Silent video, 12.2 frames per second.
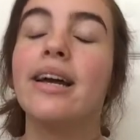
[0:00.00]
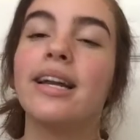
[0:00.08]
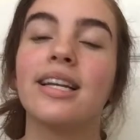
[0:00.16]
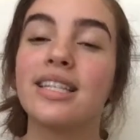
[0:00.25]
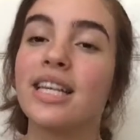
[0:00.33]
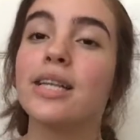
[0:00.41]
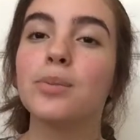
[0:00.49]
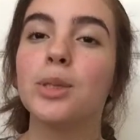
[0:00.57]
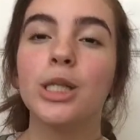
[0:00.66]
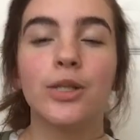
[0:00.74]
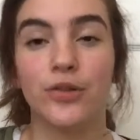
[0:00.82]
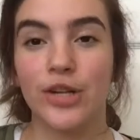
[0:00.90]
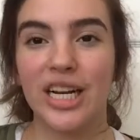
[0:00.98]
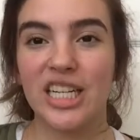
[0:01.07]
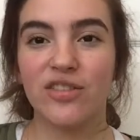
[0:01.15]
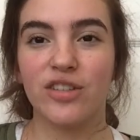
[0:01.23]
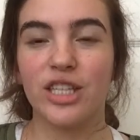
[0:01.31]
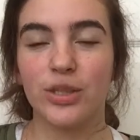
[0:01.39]
An example of
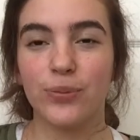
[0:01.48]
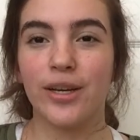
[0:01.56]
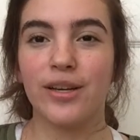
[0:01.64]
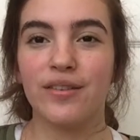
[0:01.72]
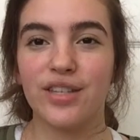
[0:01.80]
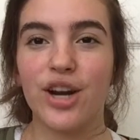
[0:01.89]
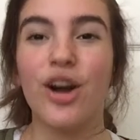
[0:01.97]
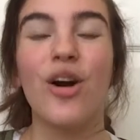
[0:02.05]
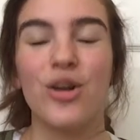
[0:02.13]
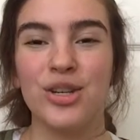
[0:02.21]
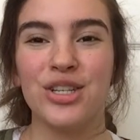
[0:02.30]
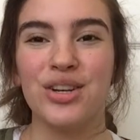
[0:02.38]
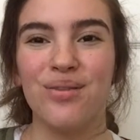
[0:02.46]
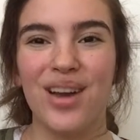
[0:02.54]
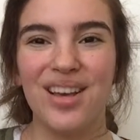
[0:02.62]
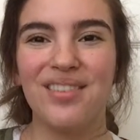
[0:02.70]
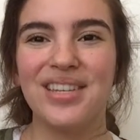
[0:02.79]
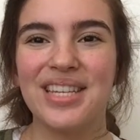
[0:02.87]
transverse waves are ocean
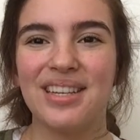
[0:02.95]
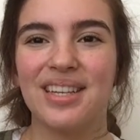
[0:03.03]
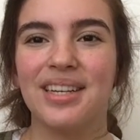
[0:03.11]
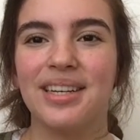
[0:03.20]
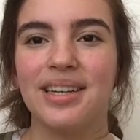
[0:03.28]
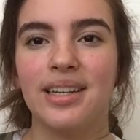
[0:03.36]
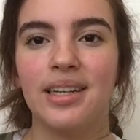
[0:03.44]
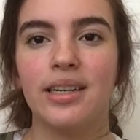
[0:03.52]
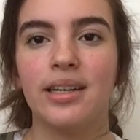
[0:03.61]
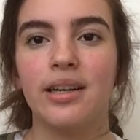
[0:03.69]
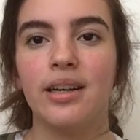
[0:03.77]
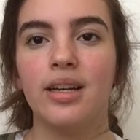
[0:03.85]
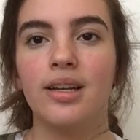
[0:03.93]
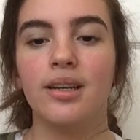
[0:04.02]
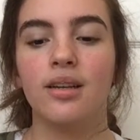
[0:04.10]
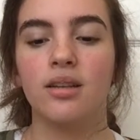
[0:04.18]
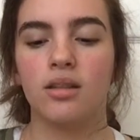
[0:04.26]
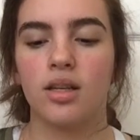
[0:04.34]
waves.
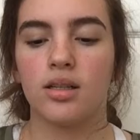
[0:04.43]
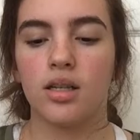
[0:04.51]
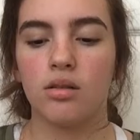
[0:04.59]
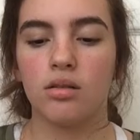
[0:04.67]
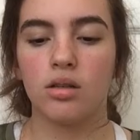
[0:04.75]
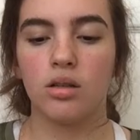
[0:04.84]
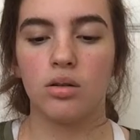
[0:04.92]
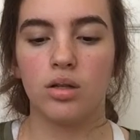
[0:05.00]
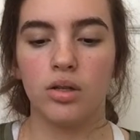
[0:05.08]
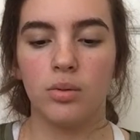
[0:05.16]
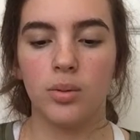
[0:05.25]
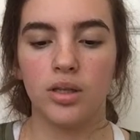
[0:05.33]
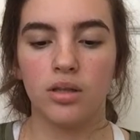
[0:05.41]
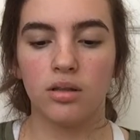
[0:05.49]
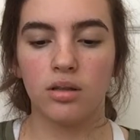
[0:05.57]
That sounds so stupid.